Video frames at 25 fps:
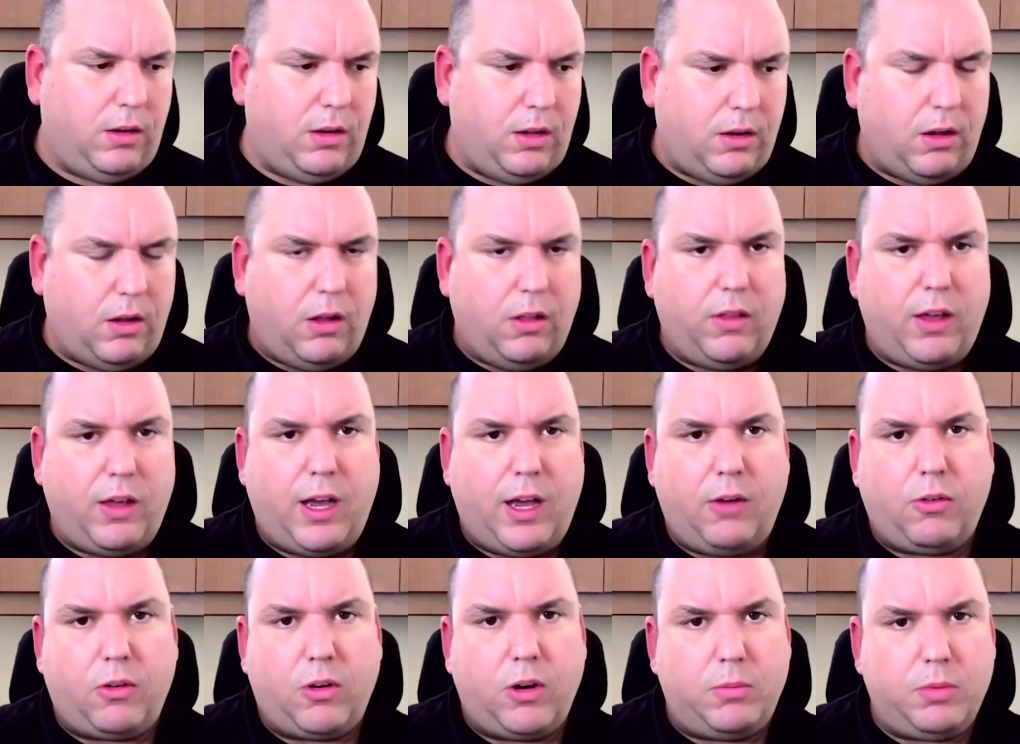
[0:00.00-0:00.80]
and all
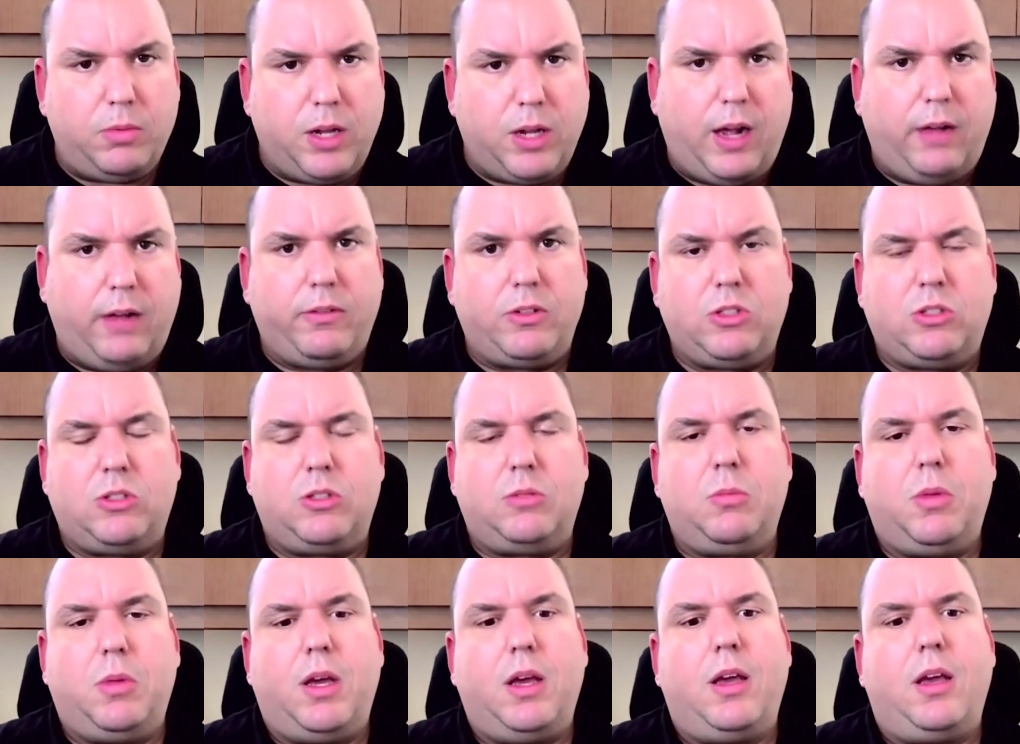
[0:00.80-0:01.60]
that were up
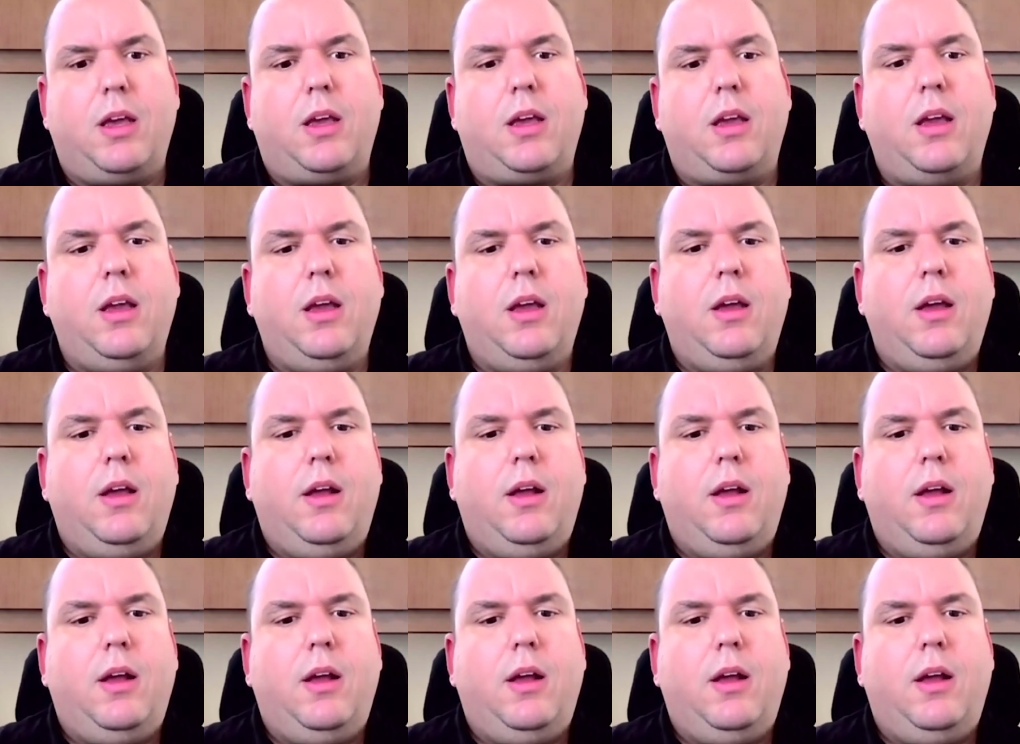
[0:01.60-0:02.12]
Galveston Bay.